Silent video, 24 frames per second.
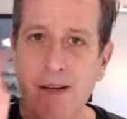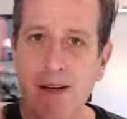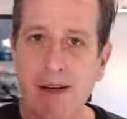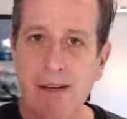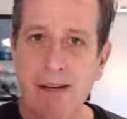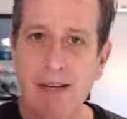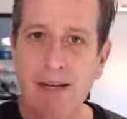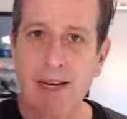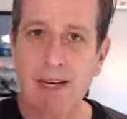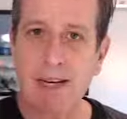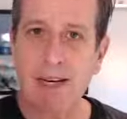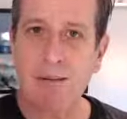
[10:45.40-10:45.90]

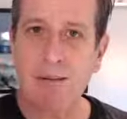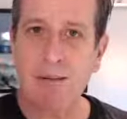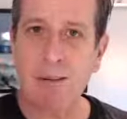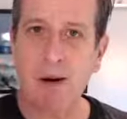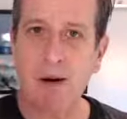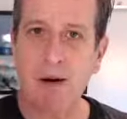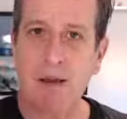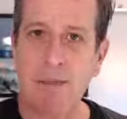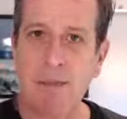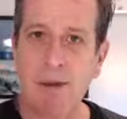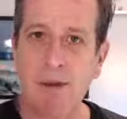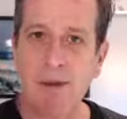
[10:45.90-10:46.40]
Second part
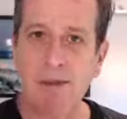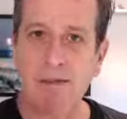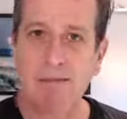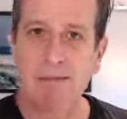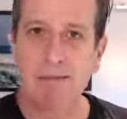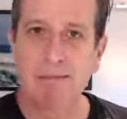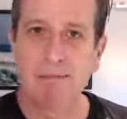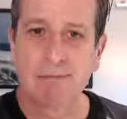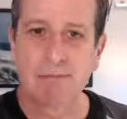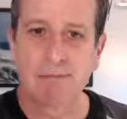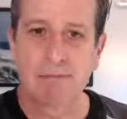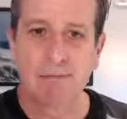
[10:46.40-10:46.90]
of the brief.
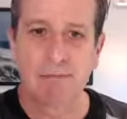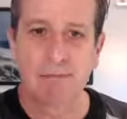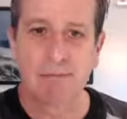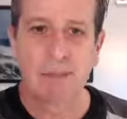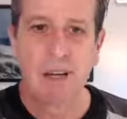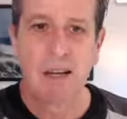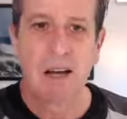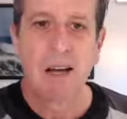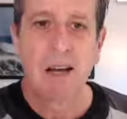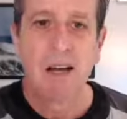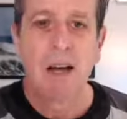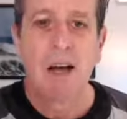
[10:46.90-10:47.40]

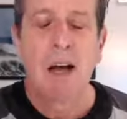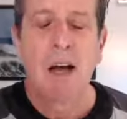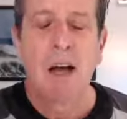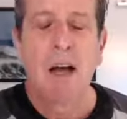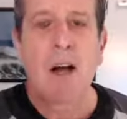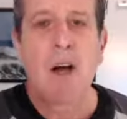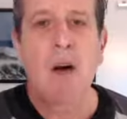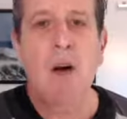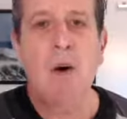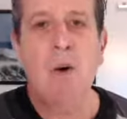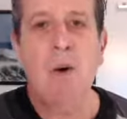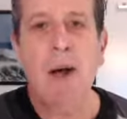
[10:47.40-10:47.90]

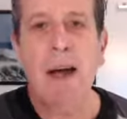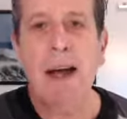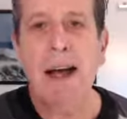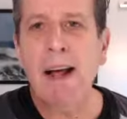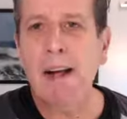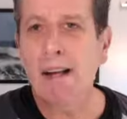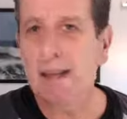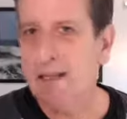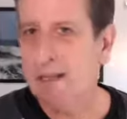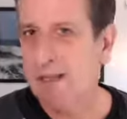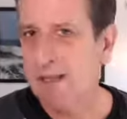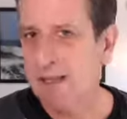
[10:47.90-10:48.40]
Who
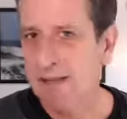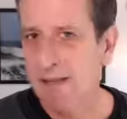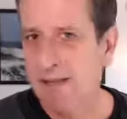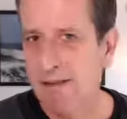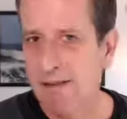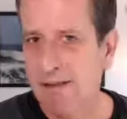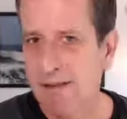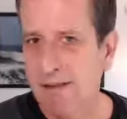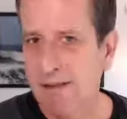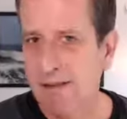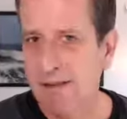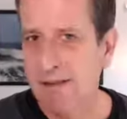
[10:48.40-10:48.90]
else
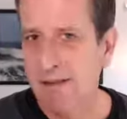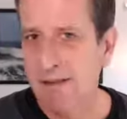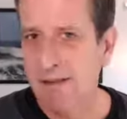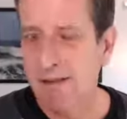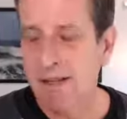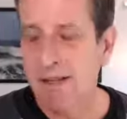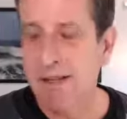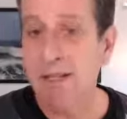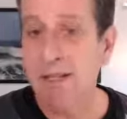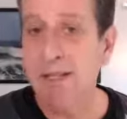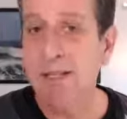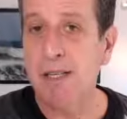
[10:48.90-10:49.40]

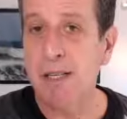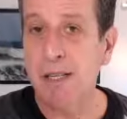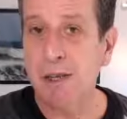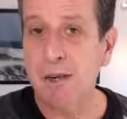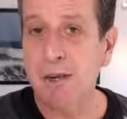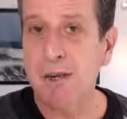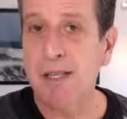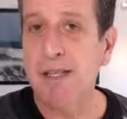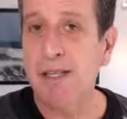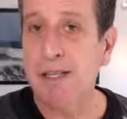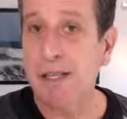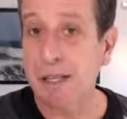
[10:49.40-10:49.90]
is
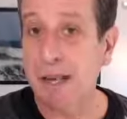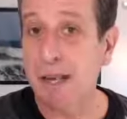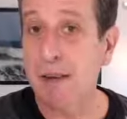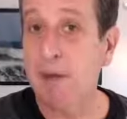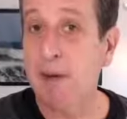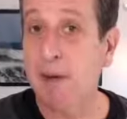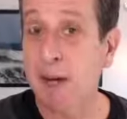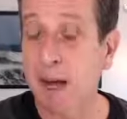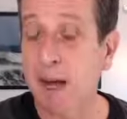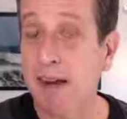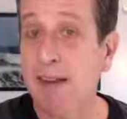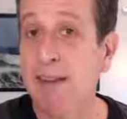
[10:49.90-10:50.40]
doing the same
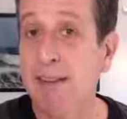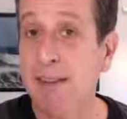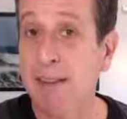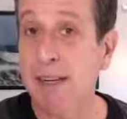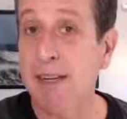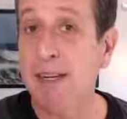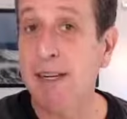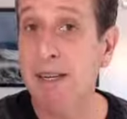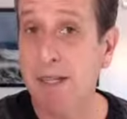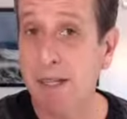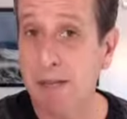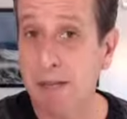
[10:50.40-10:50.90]
kind of
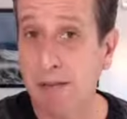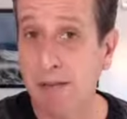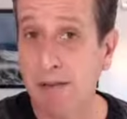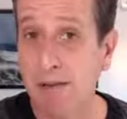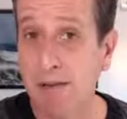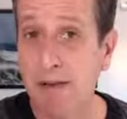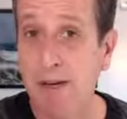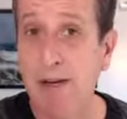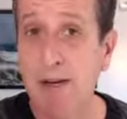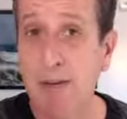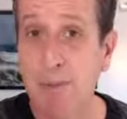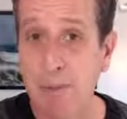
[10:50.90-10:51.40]
thing as you,
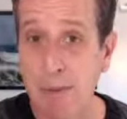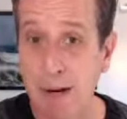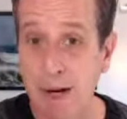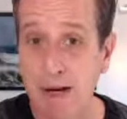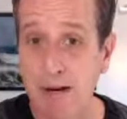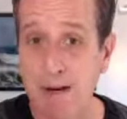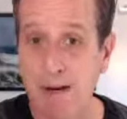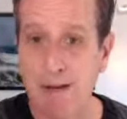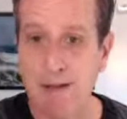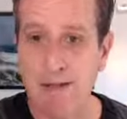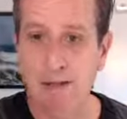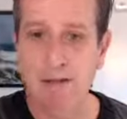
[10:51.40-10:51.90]
your
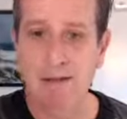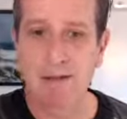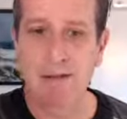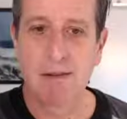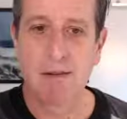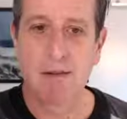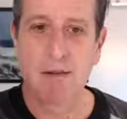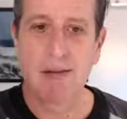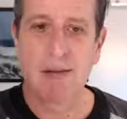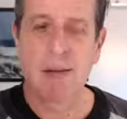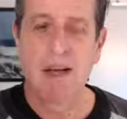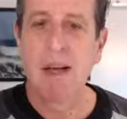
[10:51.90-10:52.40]
competitors?
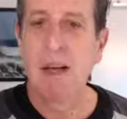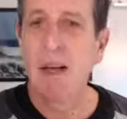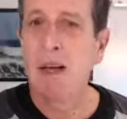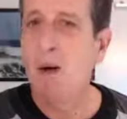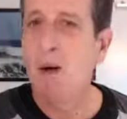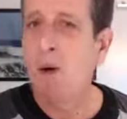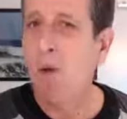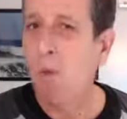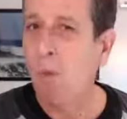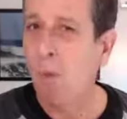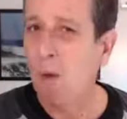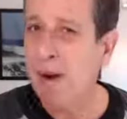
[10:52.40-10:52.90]

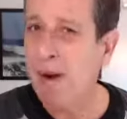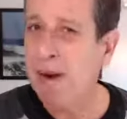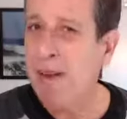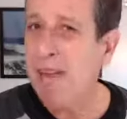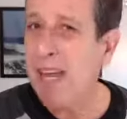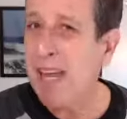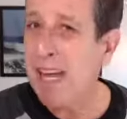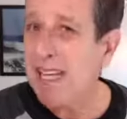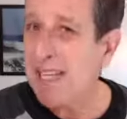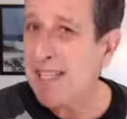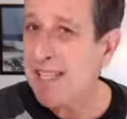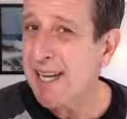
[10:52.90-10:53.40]
What are
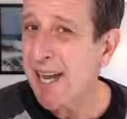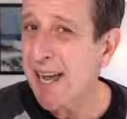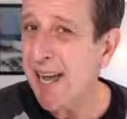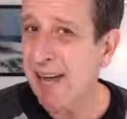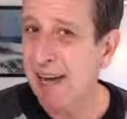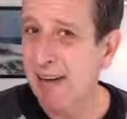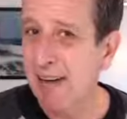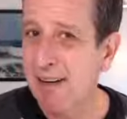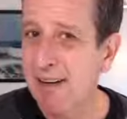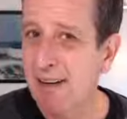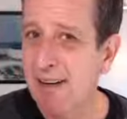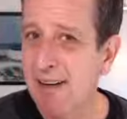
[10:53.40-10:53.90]
they
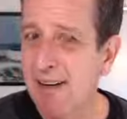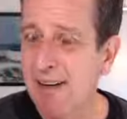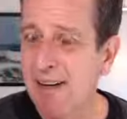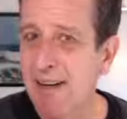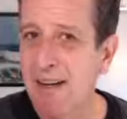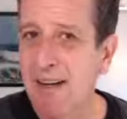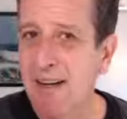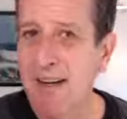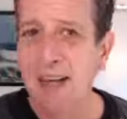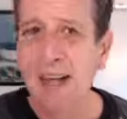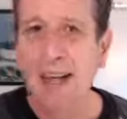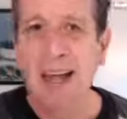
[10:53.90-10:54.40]
saying?
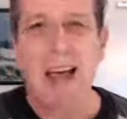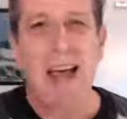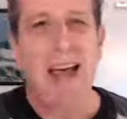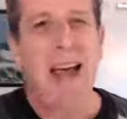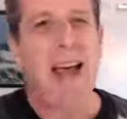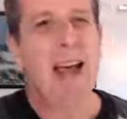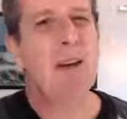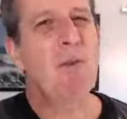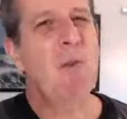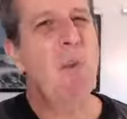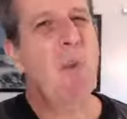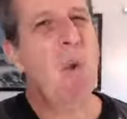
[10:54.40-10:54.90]

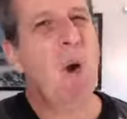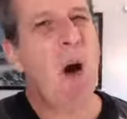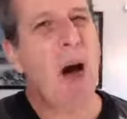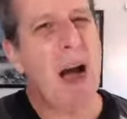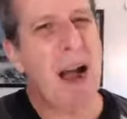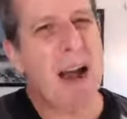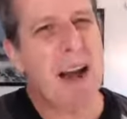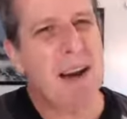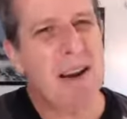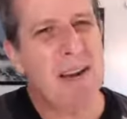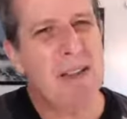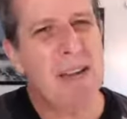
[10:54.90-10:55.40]
And
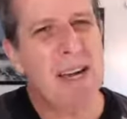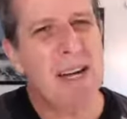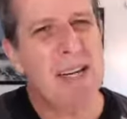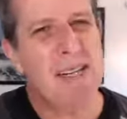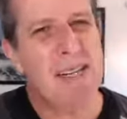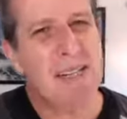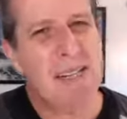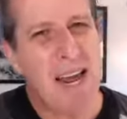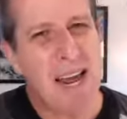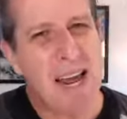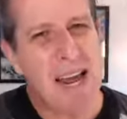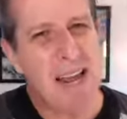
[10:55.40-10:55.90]
why are they
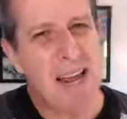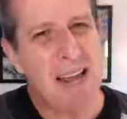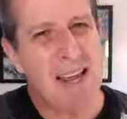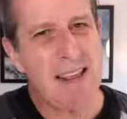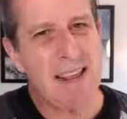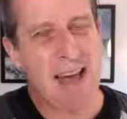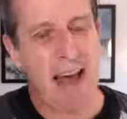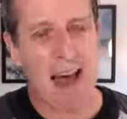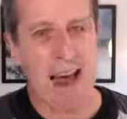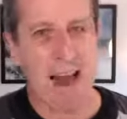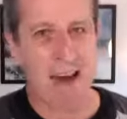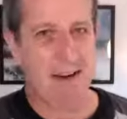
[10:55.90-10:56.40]
saying
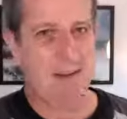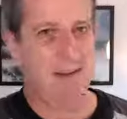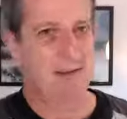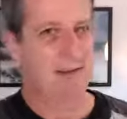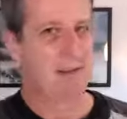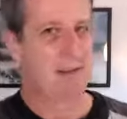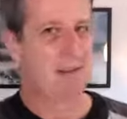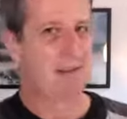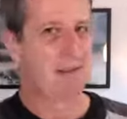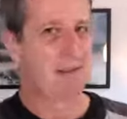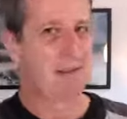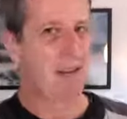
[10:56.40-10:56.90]
that?
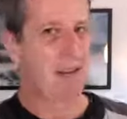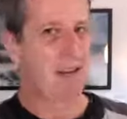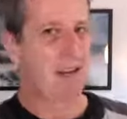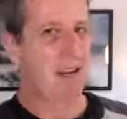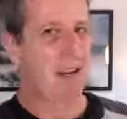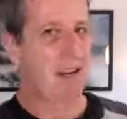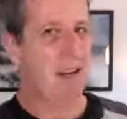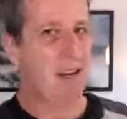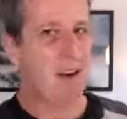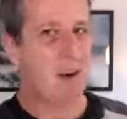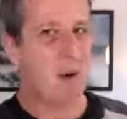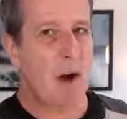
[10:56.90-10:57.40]

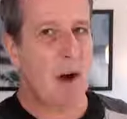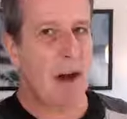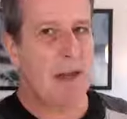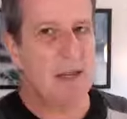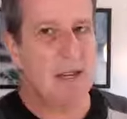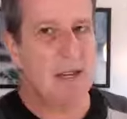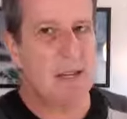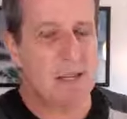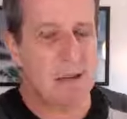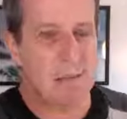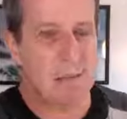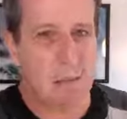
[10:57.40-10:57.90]
You know why
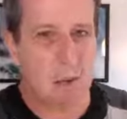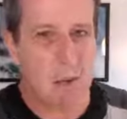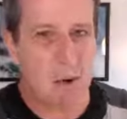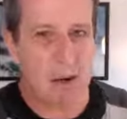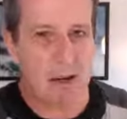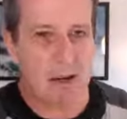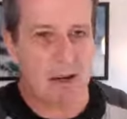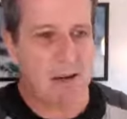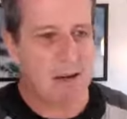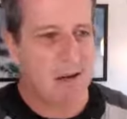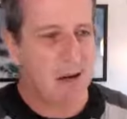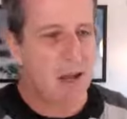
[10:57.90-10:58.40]
this is
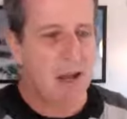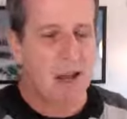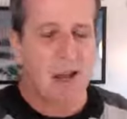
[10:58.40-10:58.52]
important?